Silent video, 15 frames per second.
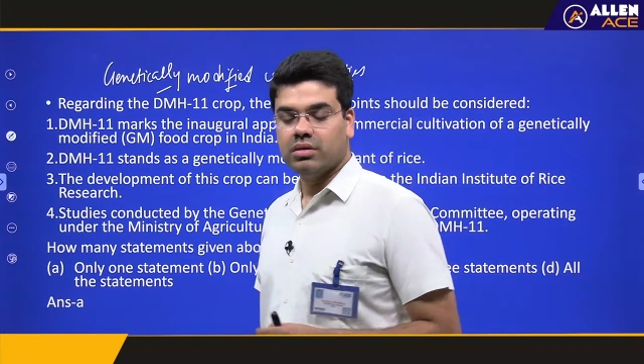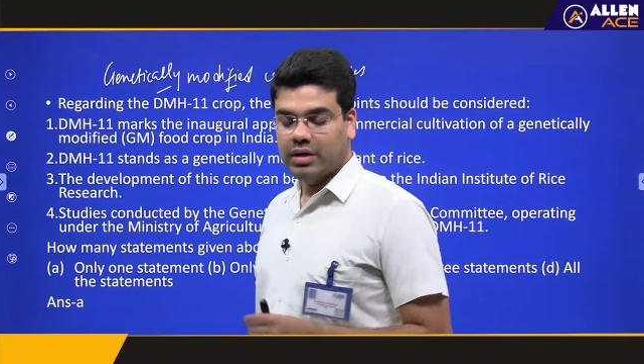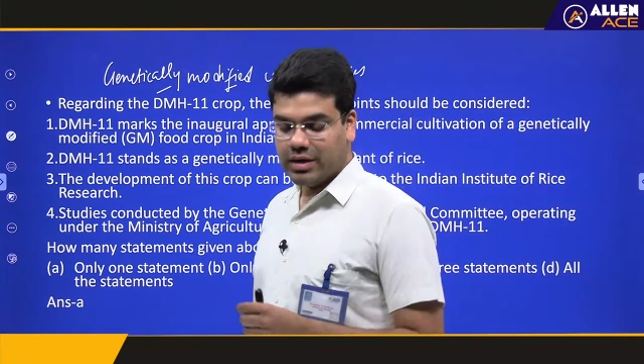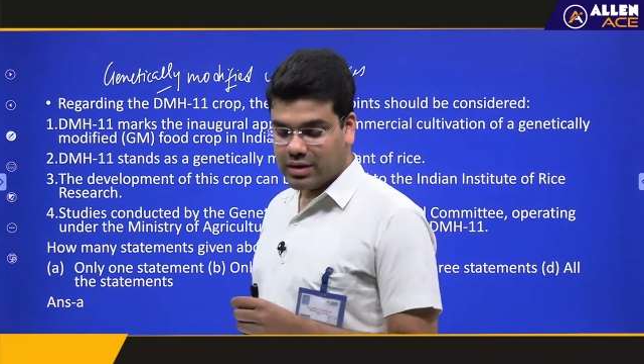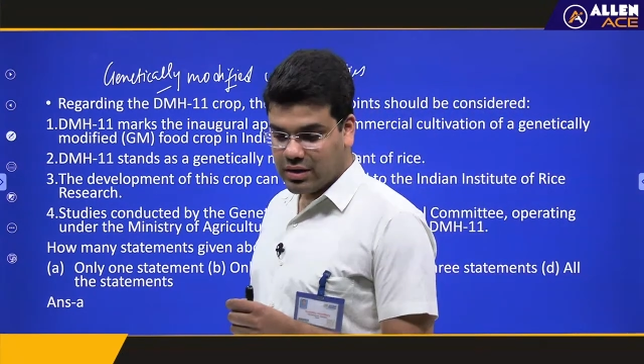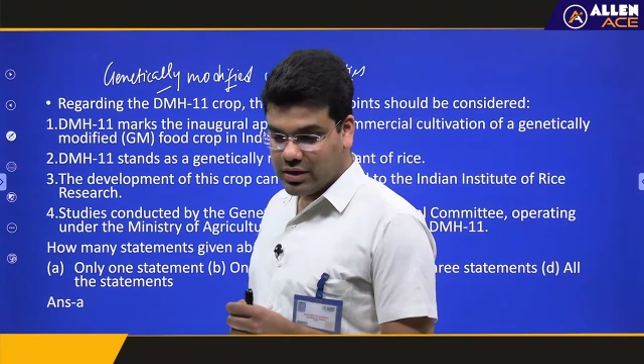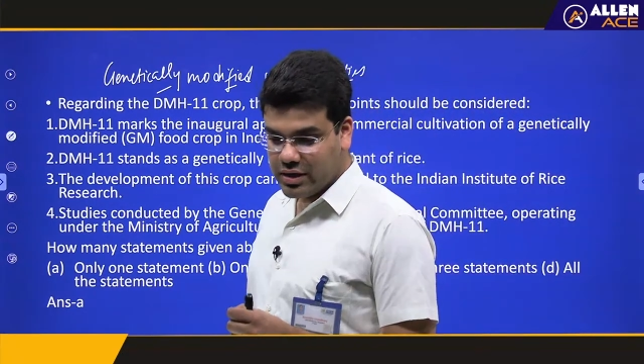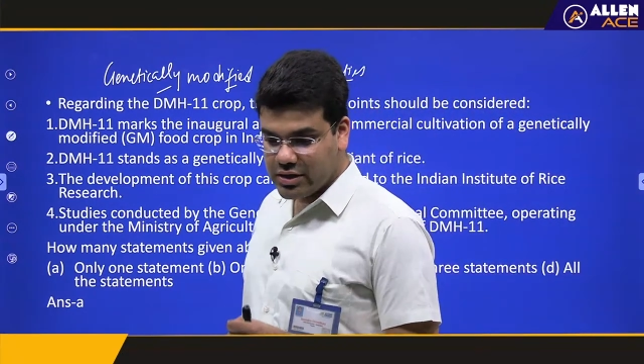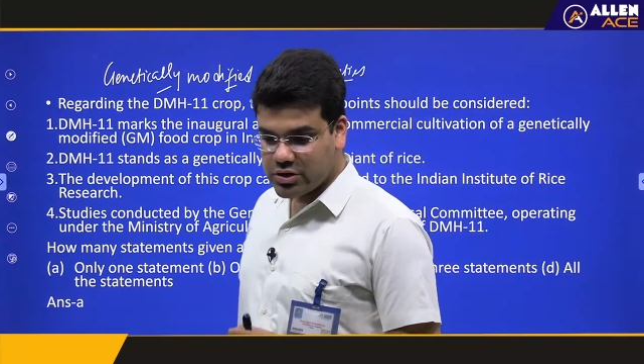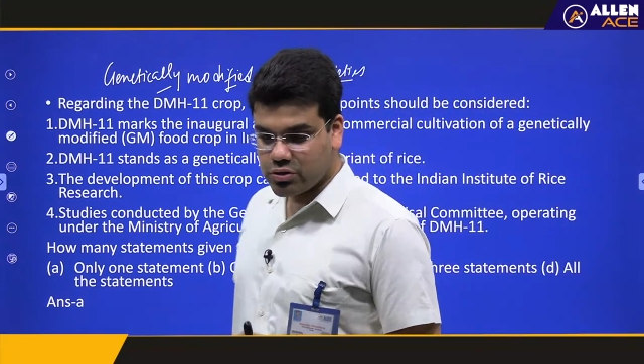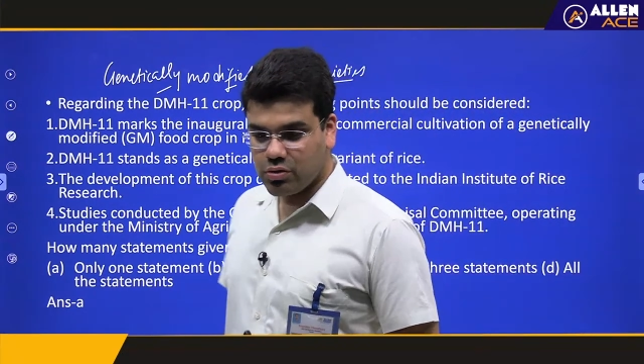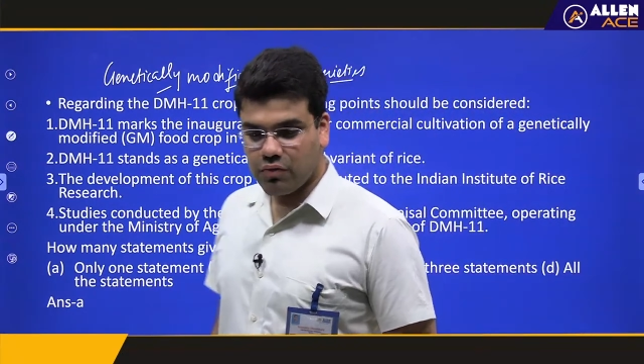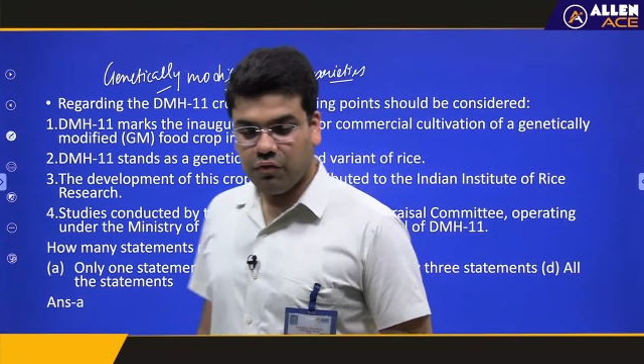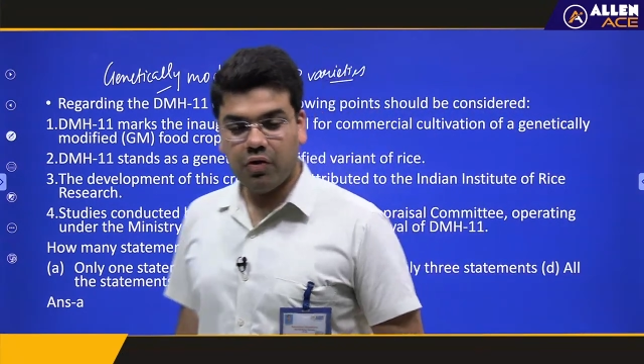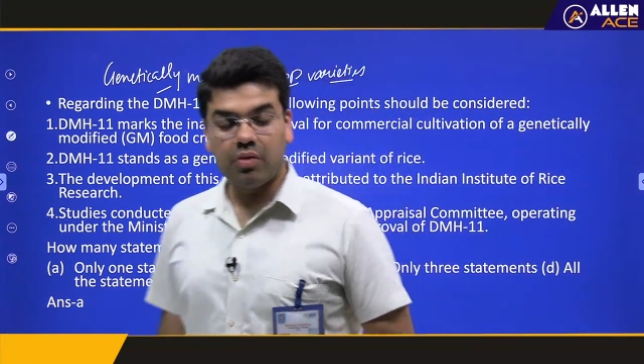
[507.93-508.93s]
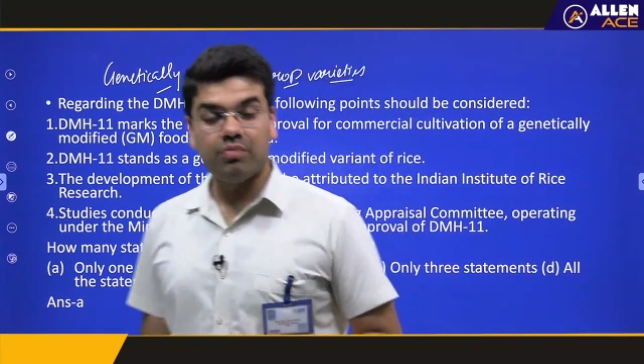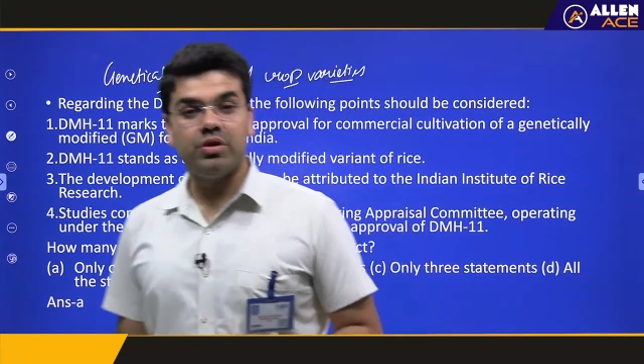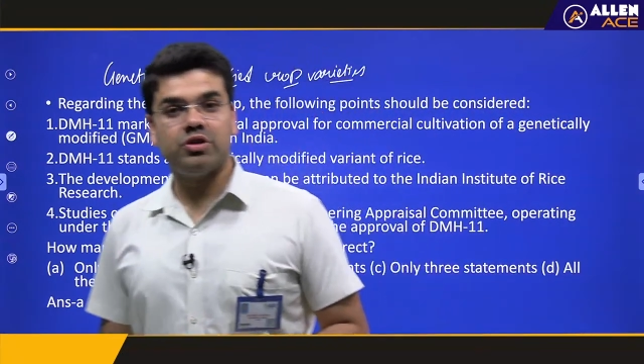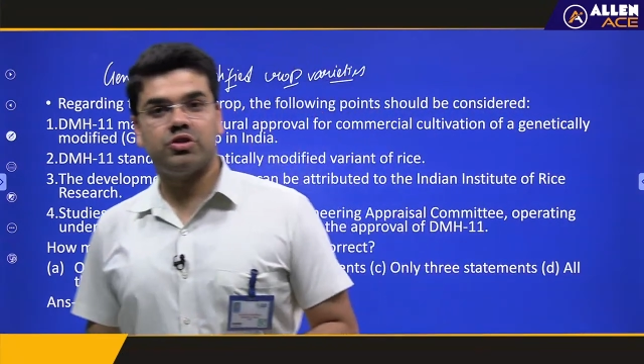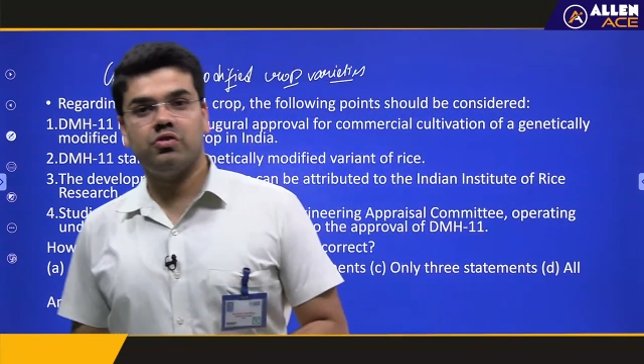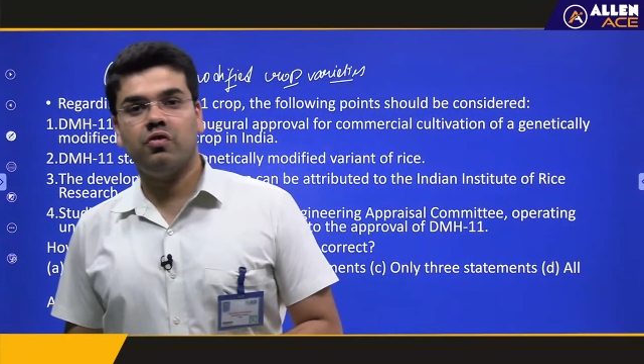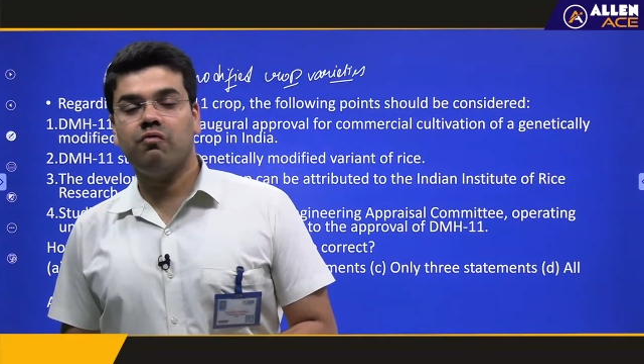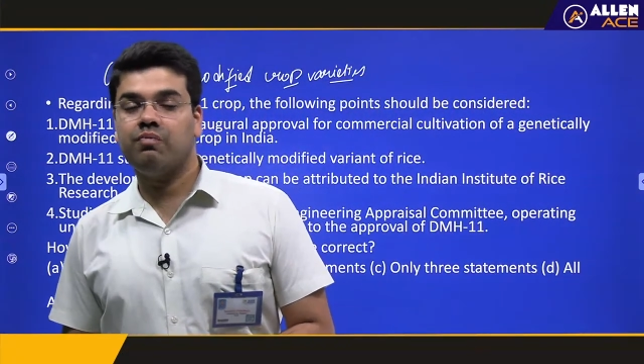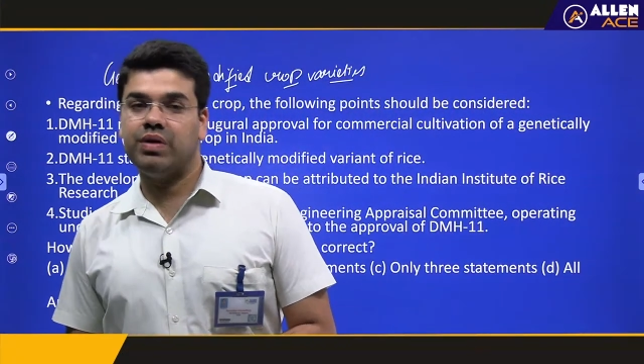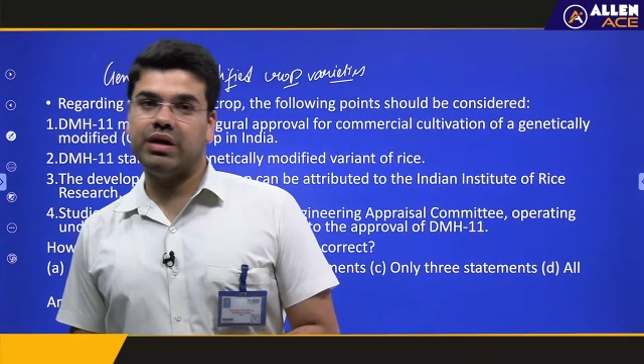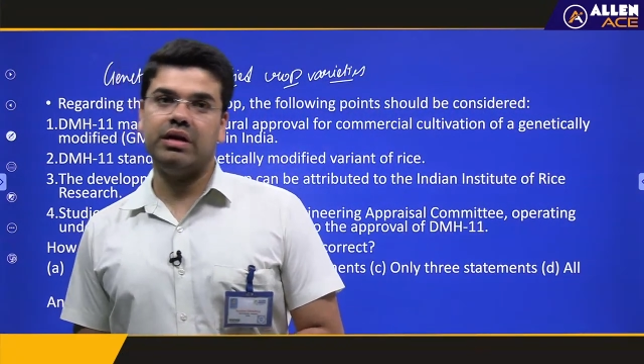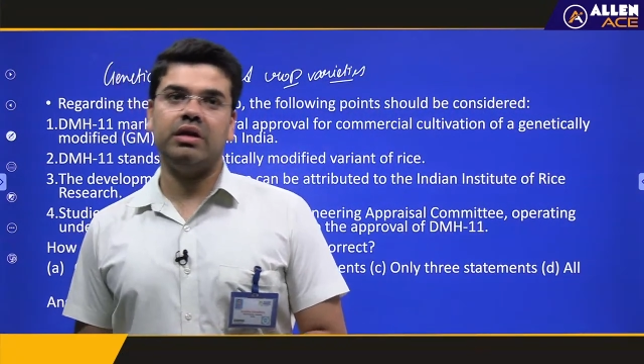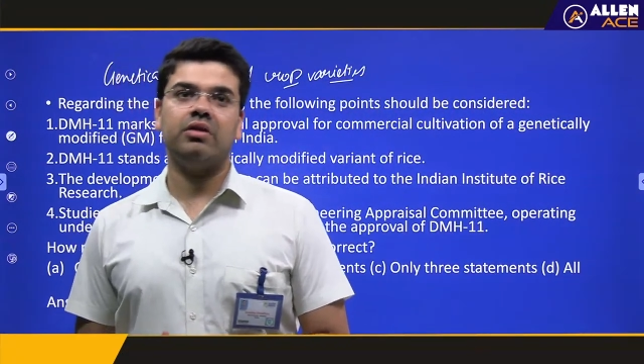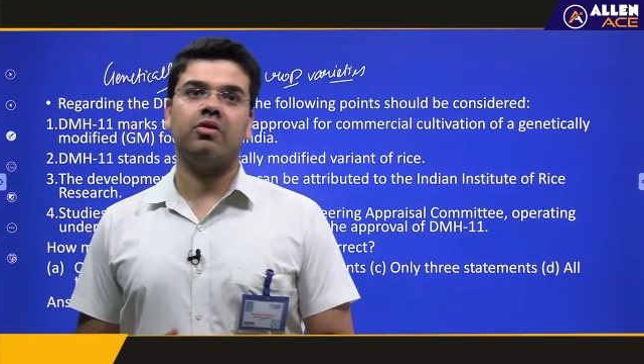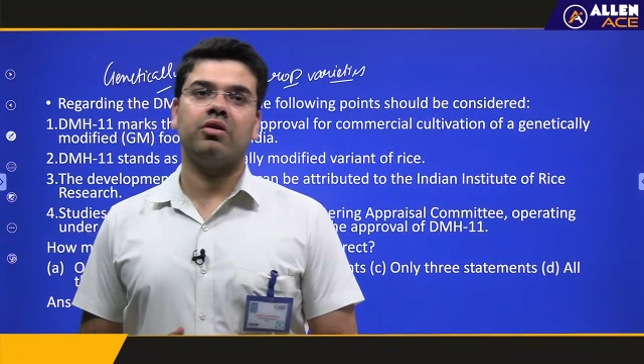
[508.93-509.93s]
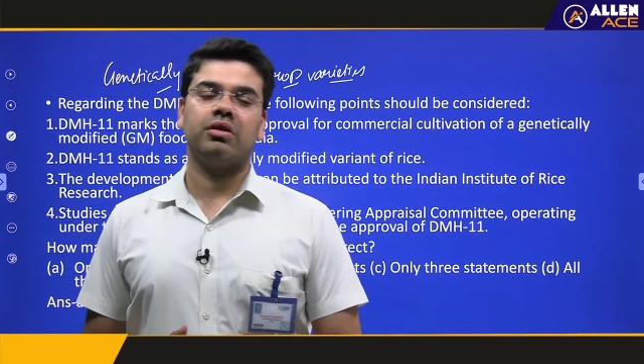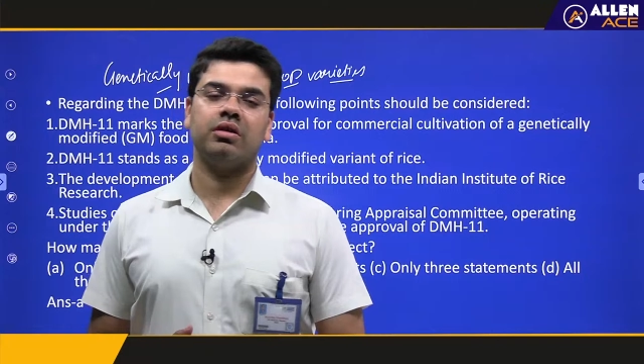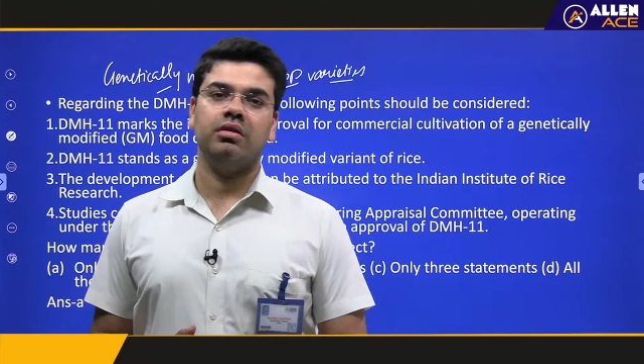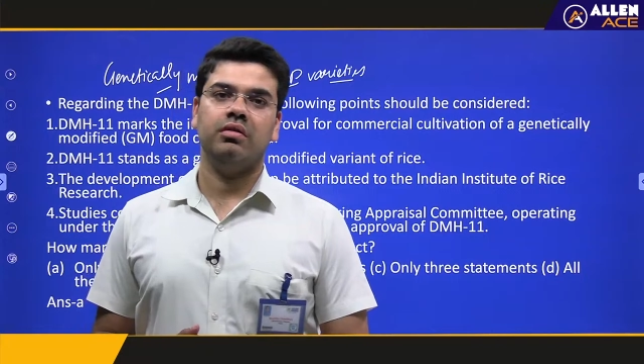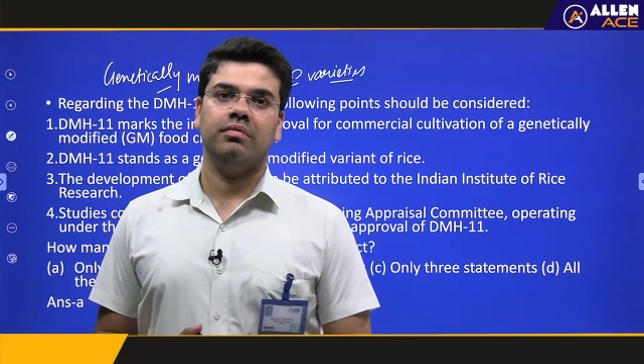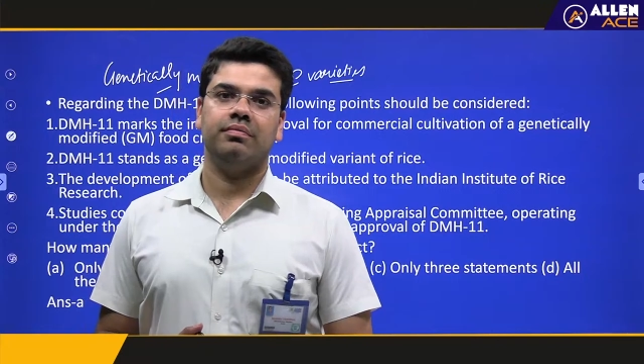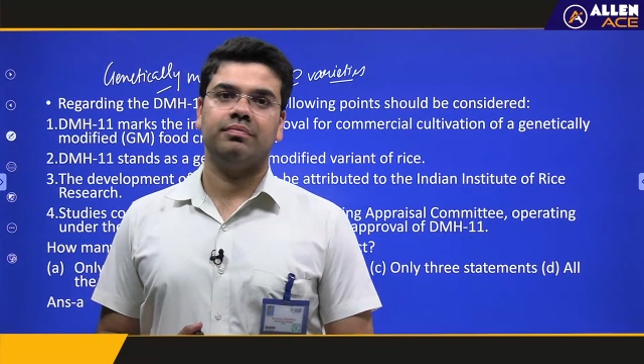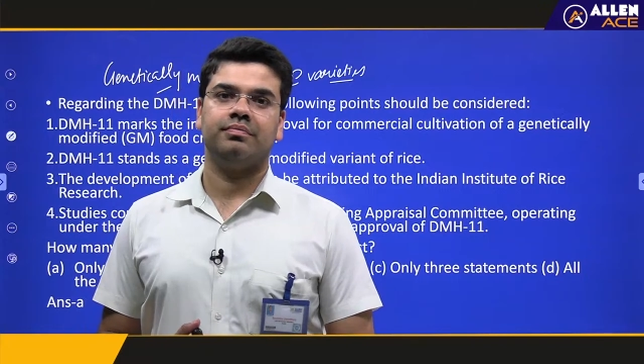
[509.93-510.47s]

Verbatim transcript: It leads to the formation of BT cotton.